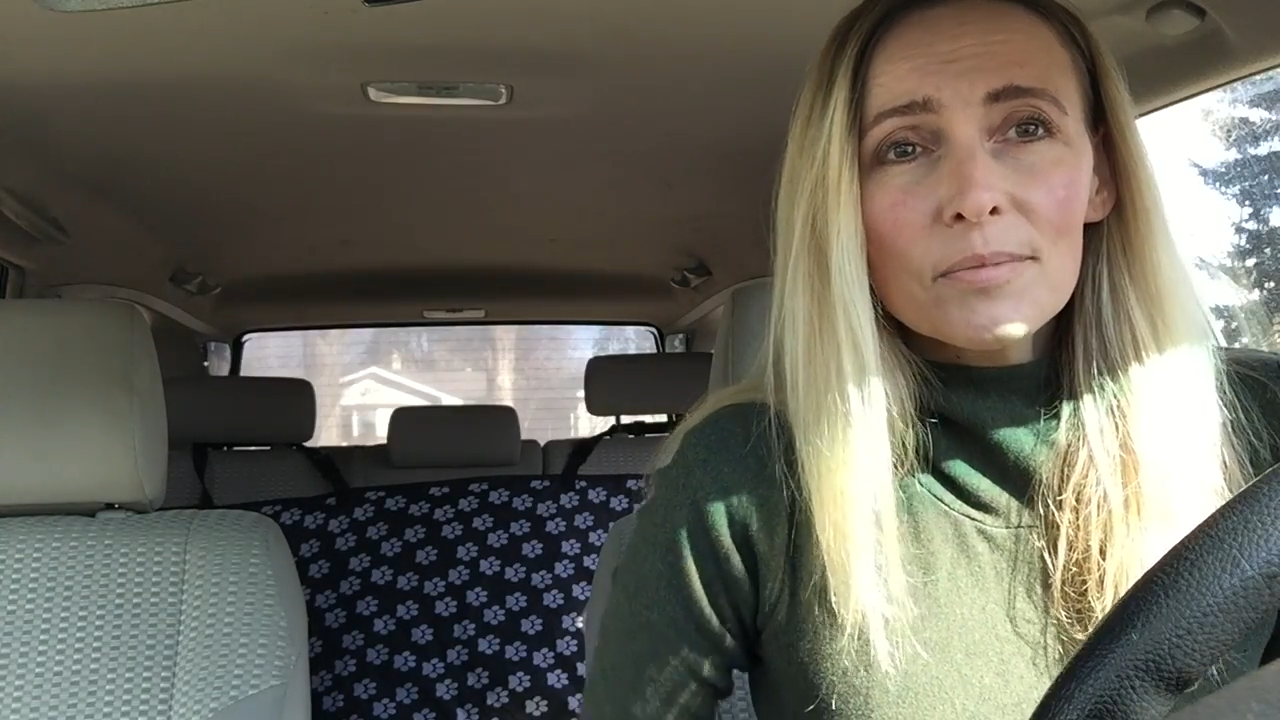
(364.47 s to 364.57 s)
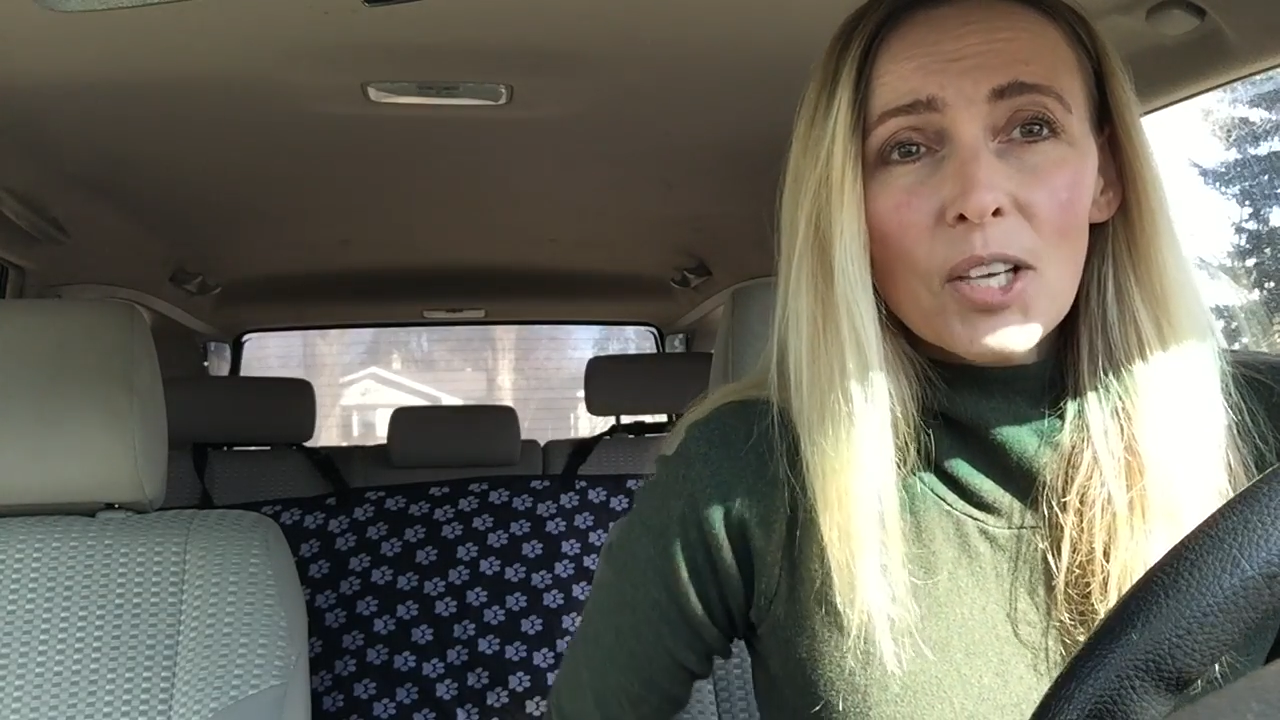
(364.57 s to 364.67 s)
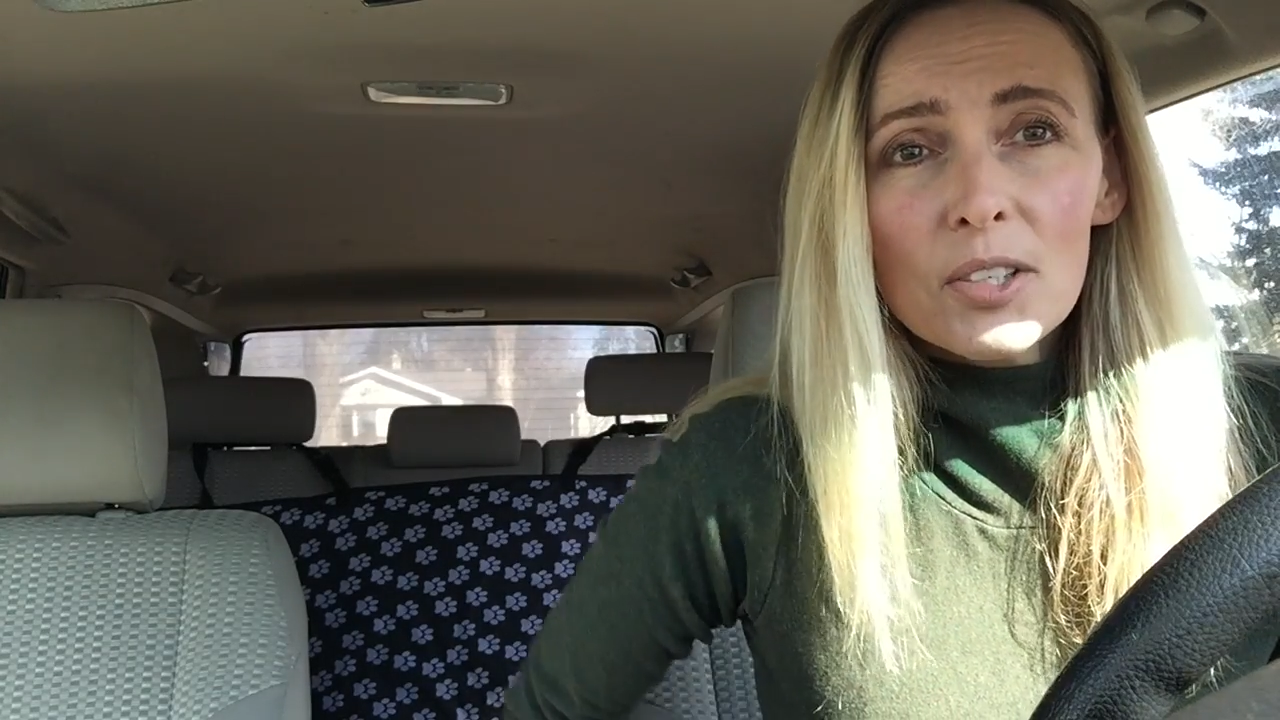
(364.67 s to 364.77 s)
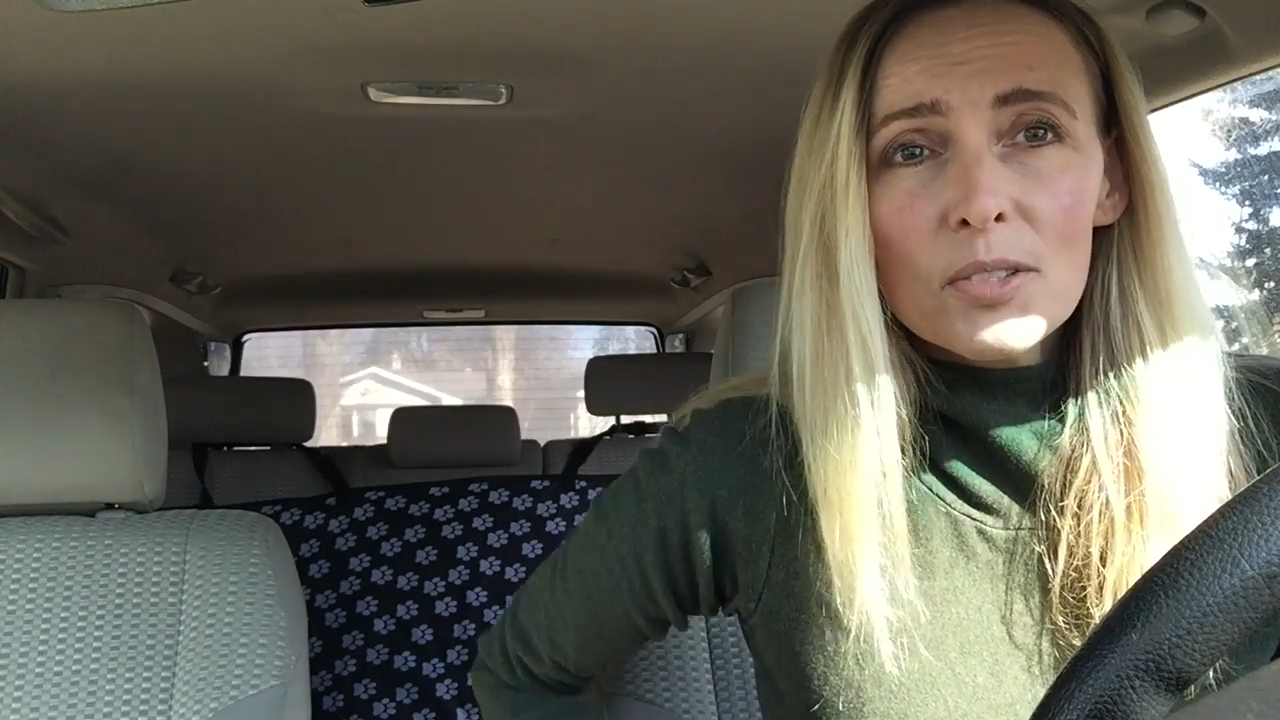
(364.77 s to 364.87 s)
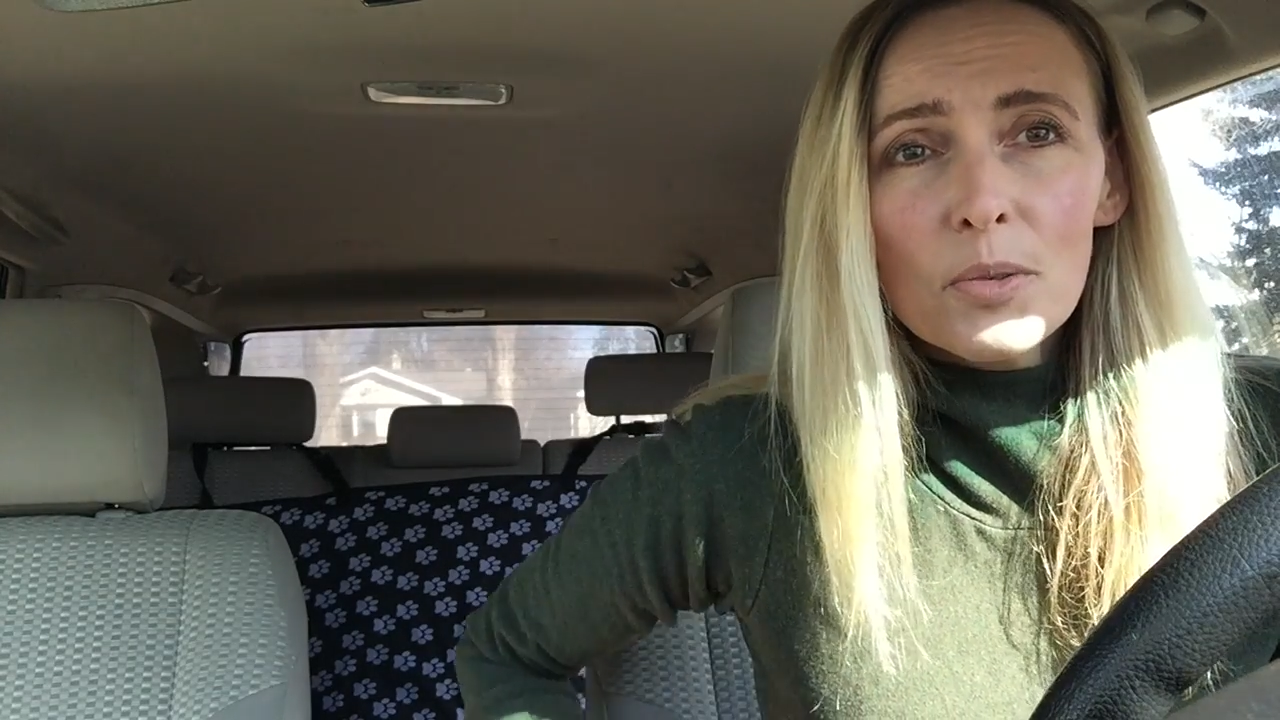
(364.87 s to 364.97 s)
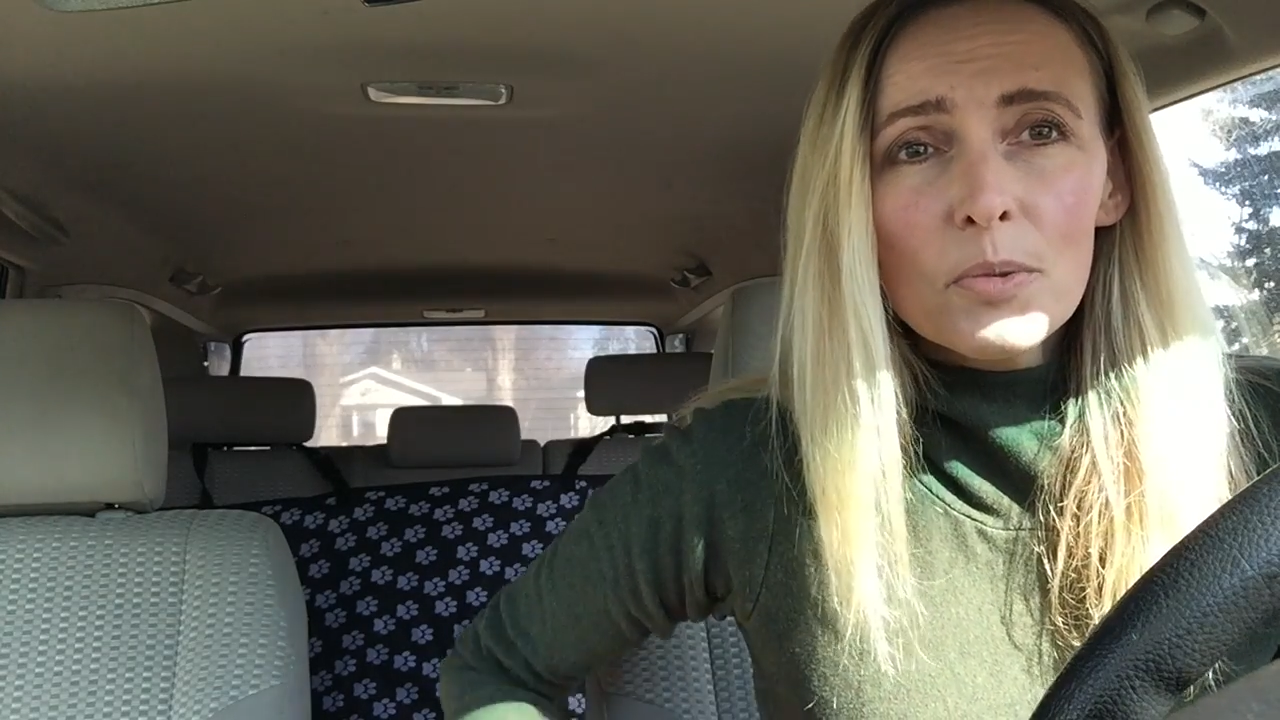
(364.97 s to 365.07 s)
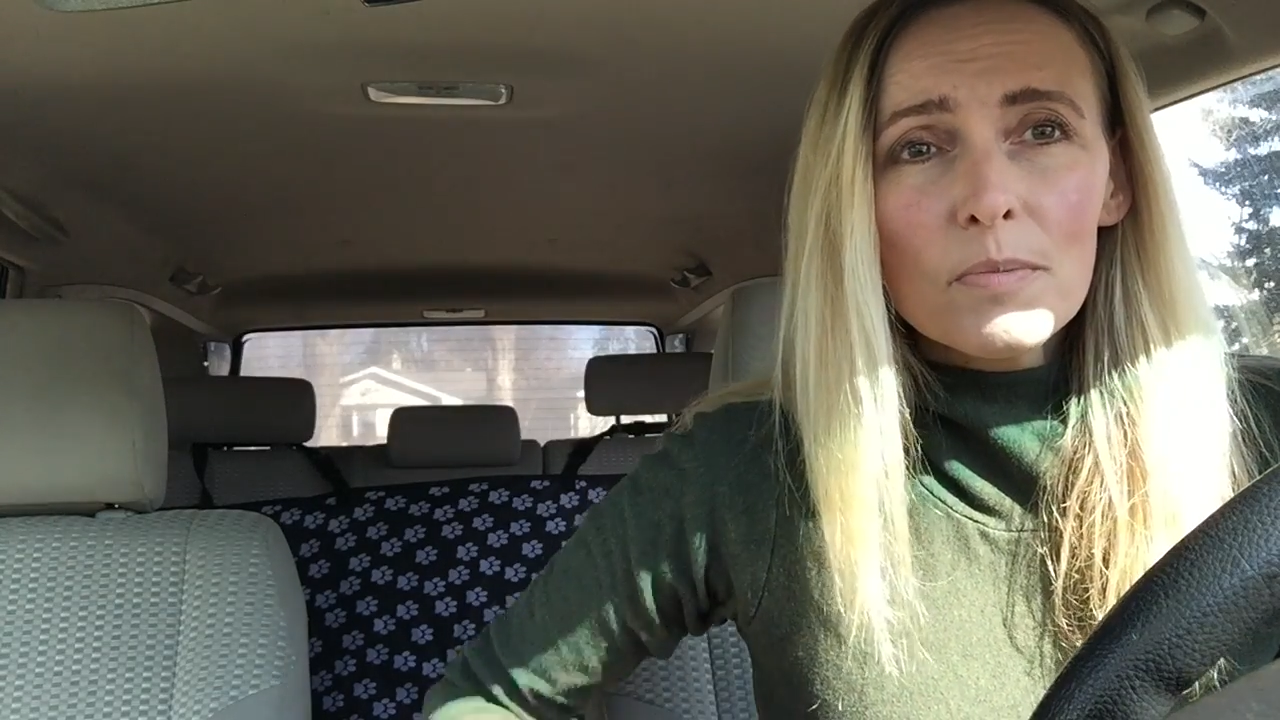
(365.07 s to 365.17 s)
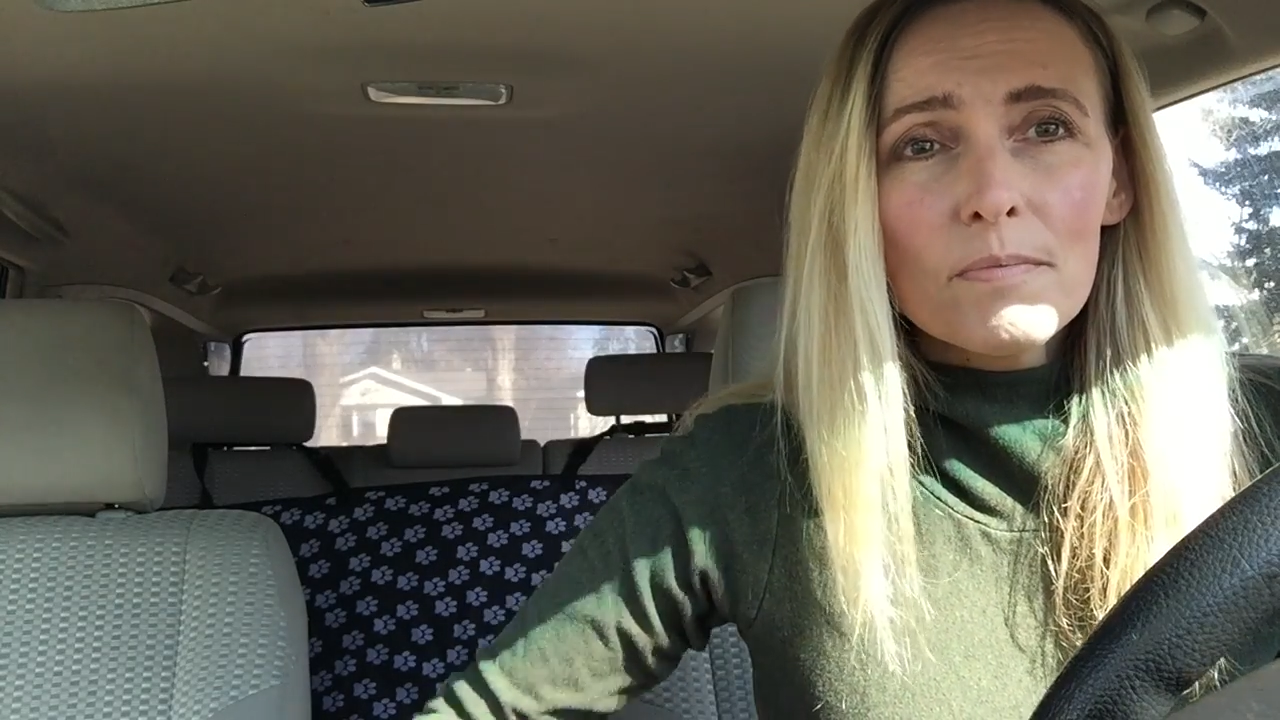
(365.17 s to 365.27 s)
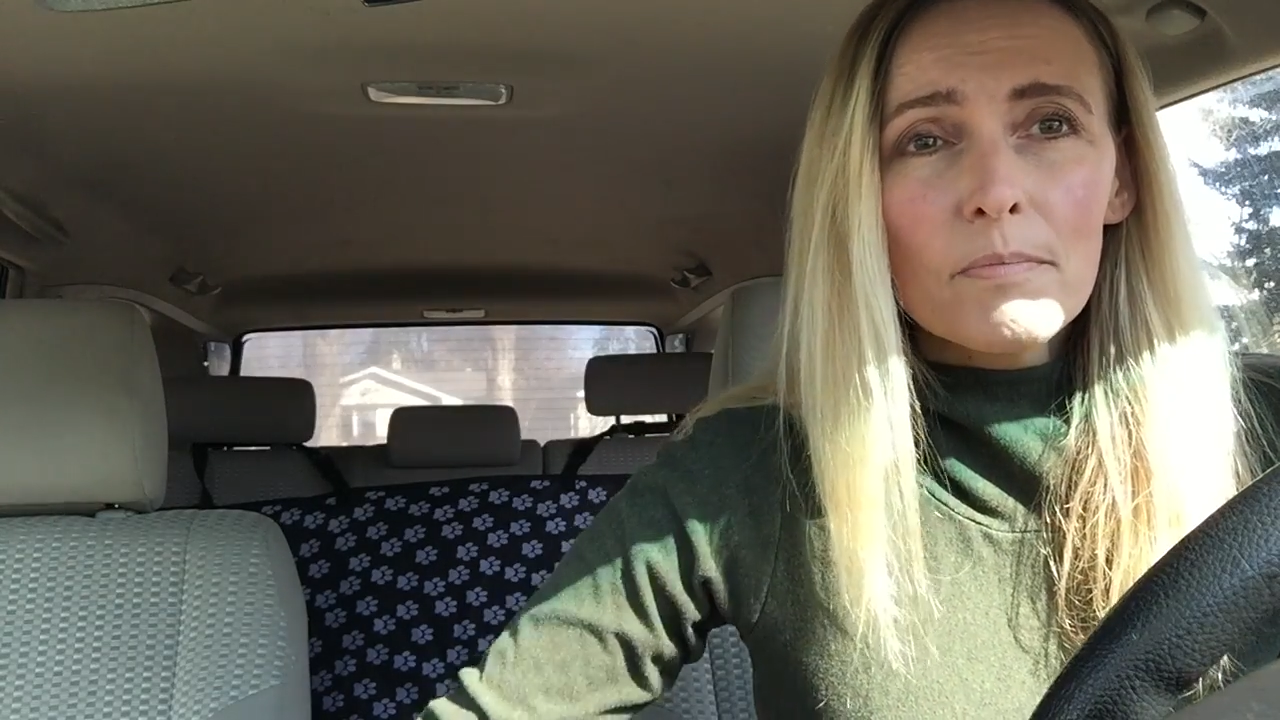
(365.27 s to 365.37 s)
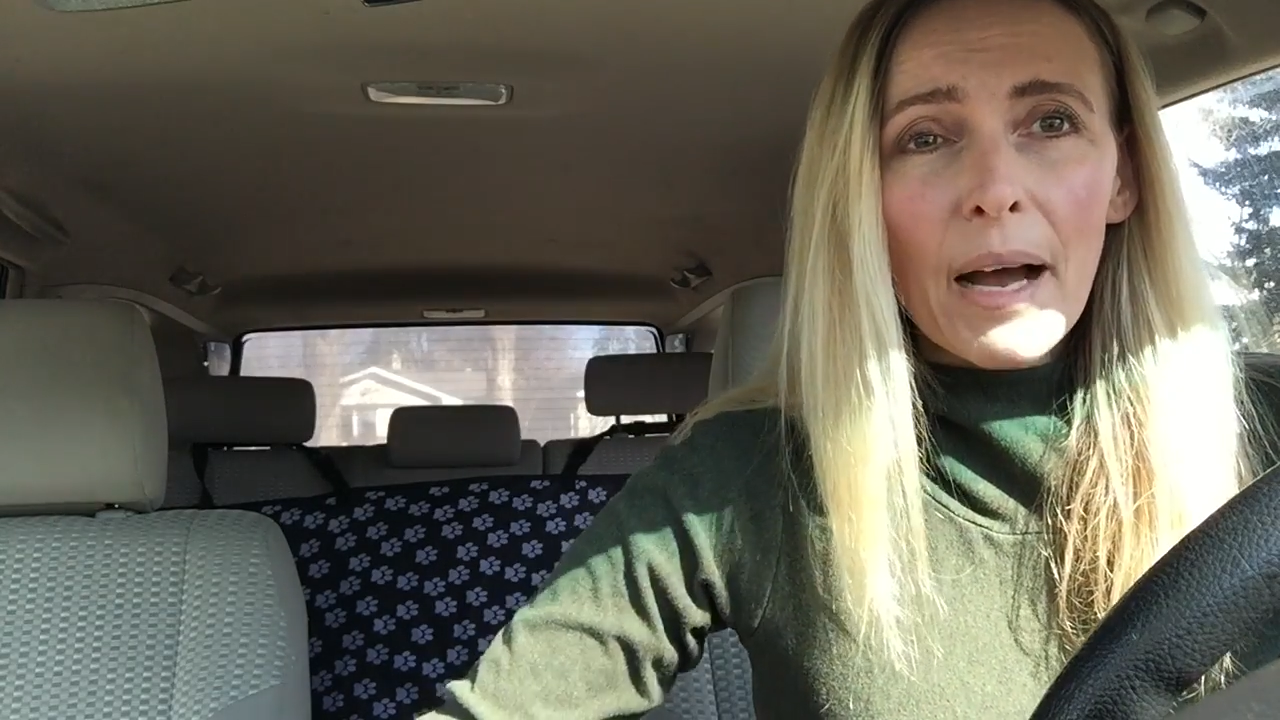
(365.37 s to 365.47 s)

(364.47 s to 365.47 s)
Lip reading: Talk soon.